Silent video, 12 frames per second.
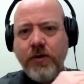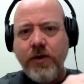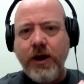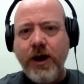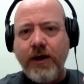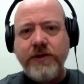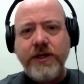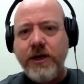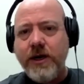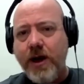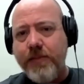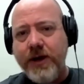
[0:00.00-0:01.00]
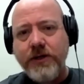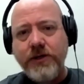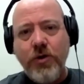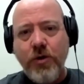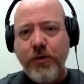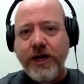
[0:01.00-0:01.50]
right i've seen companies
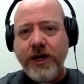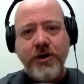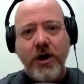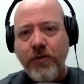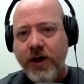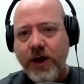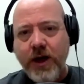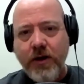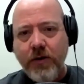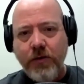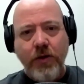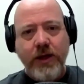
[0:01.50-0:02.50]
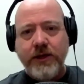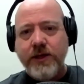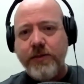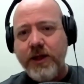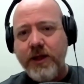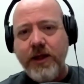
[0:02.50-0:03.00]
corporate hr run out roll out
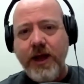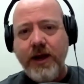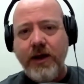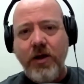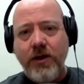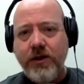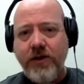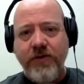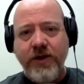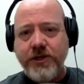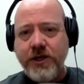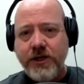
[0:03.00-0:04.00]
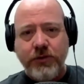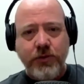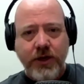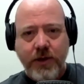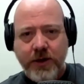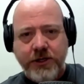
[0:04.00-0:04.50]
something and call it their vision it's
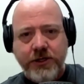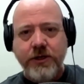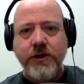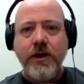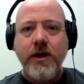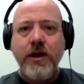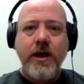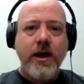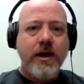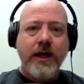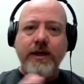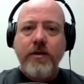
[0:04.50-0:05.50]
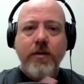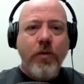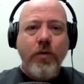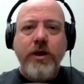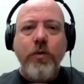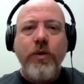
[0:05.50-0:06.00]
really a mission like
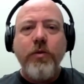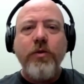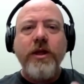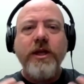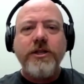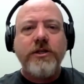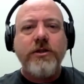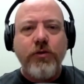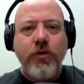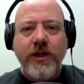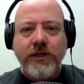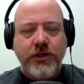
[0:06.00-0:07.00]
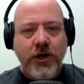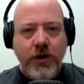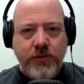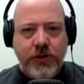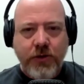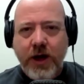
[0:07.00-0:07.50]
we we really just throw these
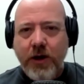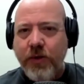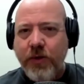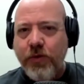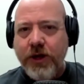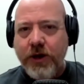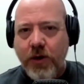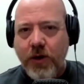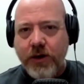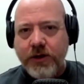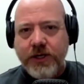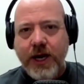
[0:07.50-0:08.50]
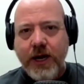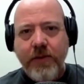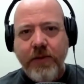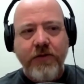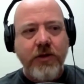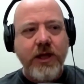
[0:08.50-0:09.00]
terms around and we really don't understand them
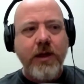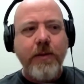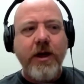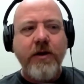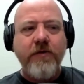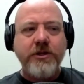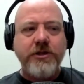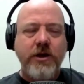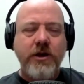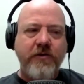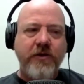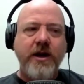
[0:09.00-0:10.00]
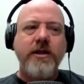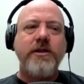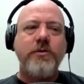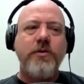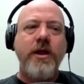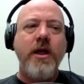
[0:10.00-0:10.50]
if you think about a vision you define it
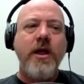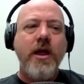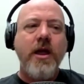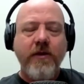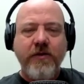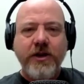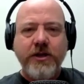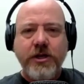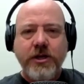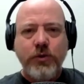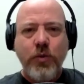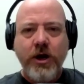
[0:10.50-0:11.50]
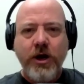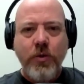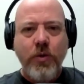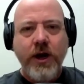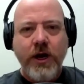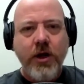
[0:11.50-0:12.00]
this way the vision is where you
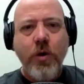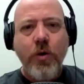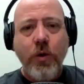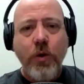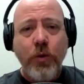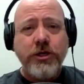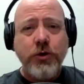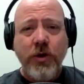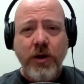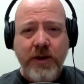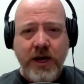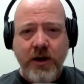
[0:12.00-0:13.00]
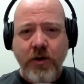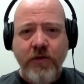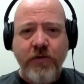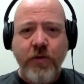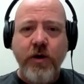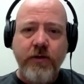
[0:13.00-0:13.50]
want to go or what you want to be known
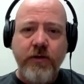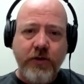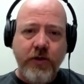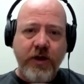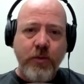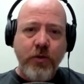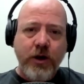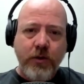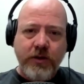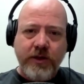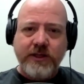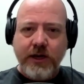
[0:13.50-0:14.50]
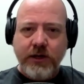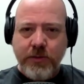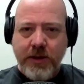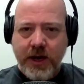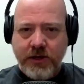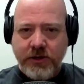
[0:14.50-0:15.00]
for so if i'm working with a sales
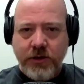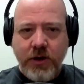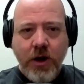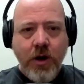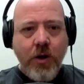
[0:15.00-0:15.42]
manager